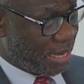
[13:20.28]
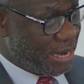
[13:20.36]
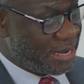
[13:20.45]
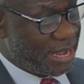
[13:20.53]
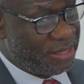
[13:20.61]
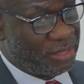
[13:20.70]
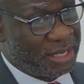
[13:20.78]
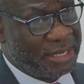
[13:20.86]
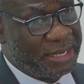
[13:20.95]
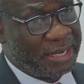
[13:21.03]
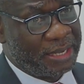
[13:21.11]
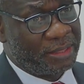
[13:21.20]
earlier in the
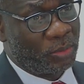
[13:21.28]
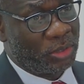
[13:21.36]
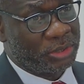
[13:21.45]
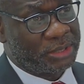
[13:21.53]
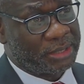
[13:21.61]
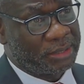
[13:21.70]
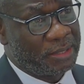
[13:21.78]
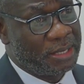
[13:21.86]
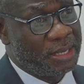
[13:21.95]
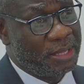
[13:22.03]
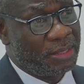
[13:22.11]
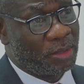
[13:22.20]
year, there was
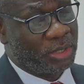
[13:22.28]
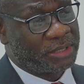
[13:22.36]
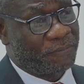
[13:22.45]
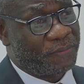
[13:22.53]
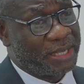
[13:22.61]
a